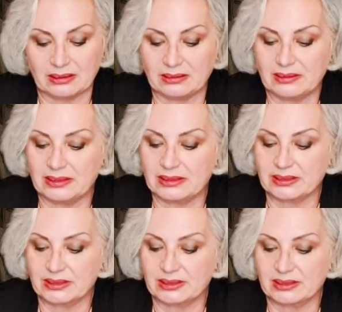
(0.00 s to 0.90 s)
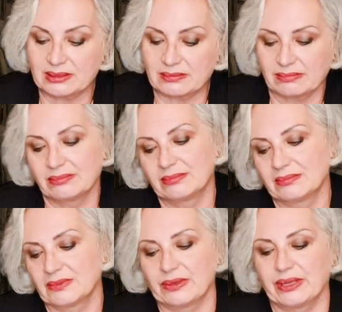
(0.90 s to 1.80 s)
this
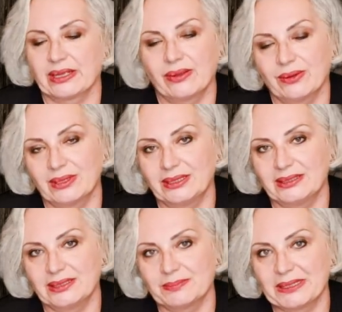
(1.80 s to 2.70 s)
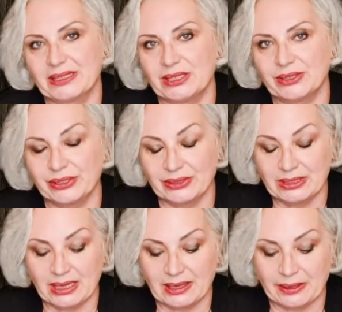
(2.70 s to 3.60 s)
can call it this material
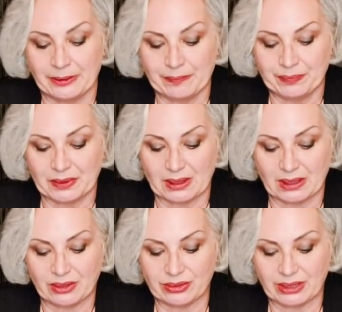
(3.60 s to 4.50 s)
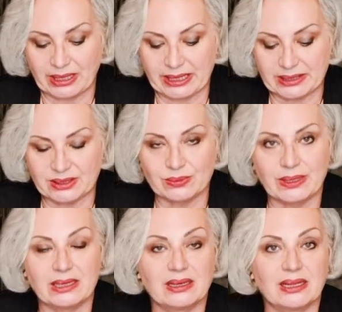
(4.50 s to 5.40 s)
creates
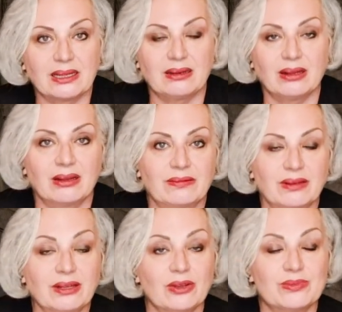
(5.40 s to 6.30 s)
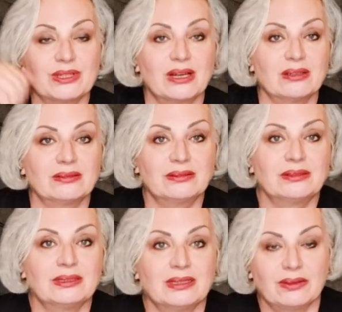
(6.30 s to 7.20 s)
when uh, lava comes down
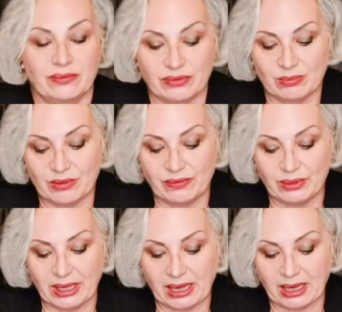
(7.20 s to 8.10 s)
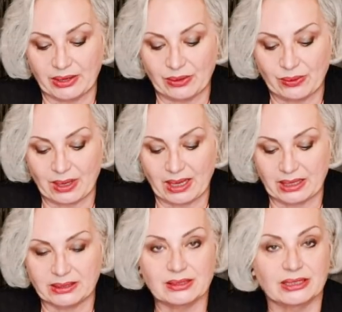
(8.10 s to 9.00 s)
from a volcano
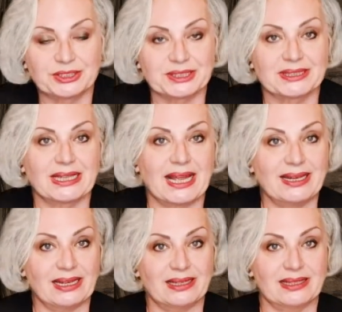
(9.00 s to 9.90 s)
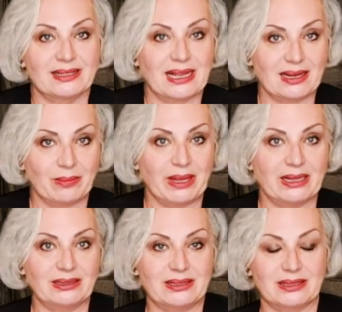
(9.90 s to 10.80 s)
and touches sand and the sand
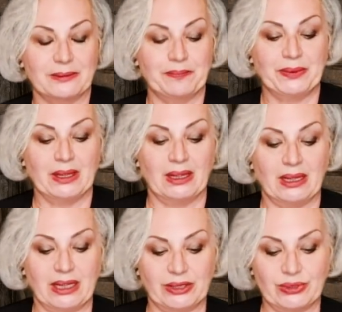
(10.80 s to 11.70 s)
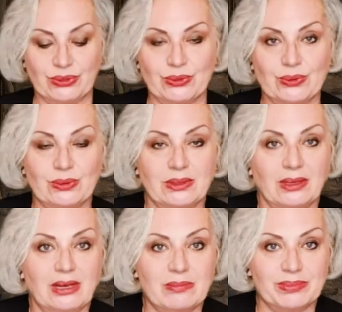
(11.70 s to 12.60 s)
melts into
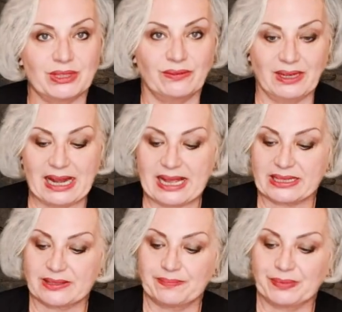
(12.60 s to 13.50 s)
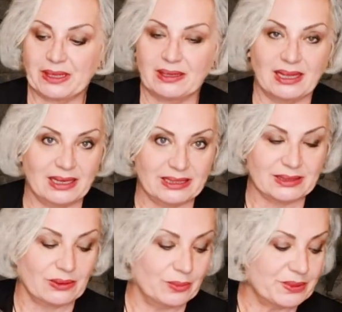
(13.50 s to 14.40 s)
lumps of glass and that is
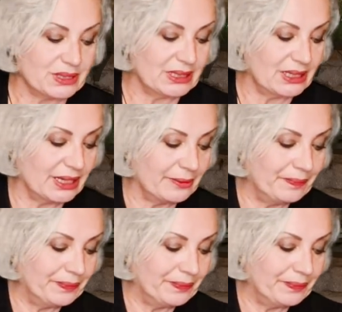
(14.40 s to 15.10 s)
obsidian